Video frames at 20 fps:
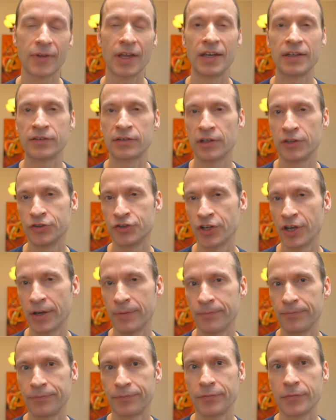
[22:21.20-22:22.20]
It's
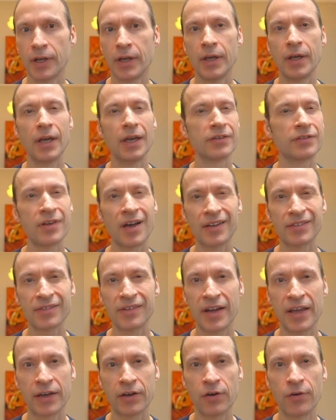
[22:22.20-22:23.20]
legit. It's not
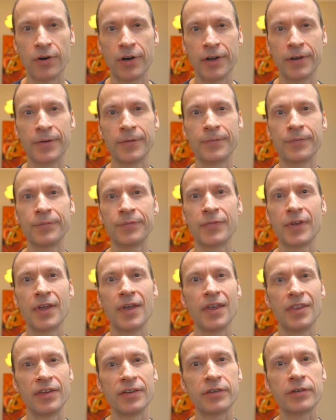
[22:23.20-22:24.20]
snake oil.
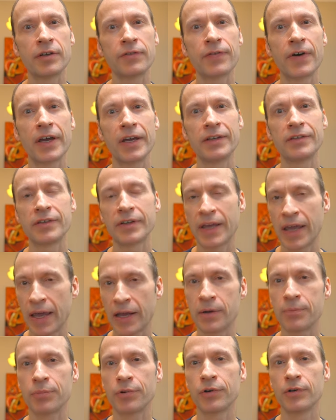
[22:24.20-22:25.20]
This device can
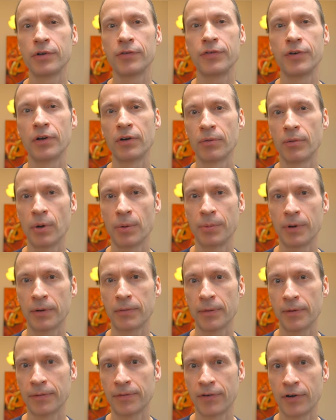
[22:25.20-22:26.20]
improve your aerobic
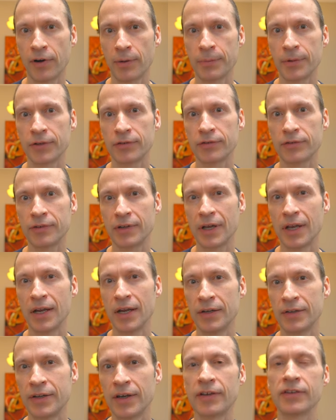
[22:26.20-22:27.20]
performance, and
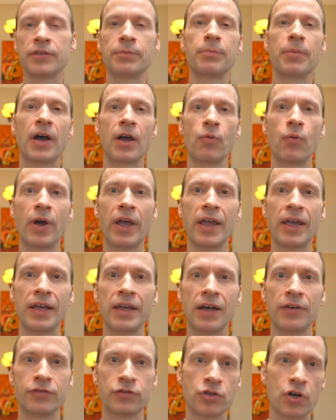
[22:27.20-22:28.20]
it does by way
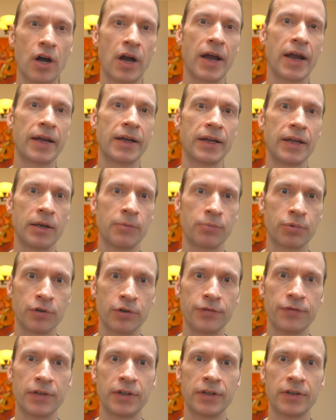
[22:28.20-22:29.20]
of tried and
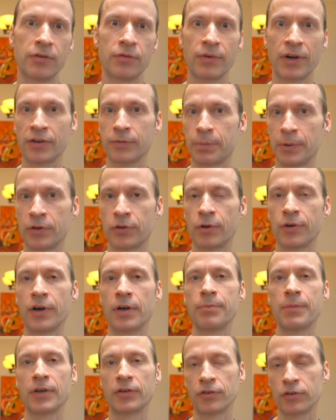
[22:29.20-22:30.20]
proven respiratory
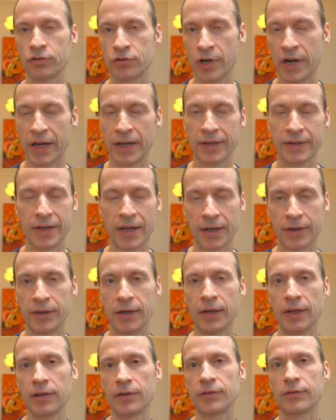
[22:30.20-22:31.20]
muscle training
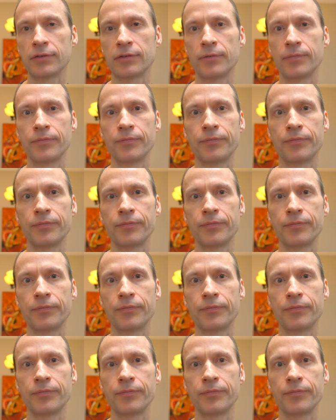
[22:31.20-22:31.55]
techniques.